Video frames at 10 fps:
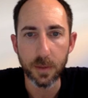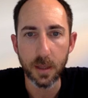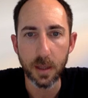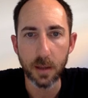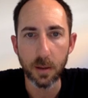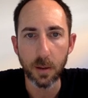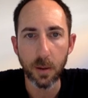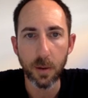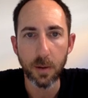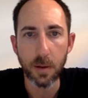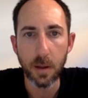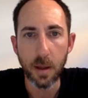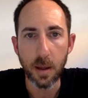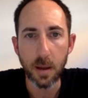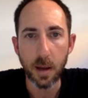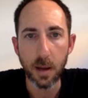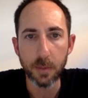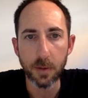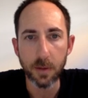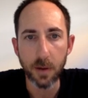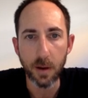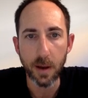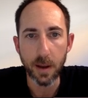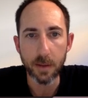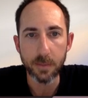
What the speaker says: the low up to the high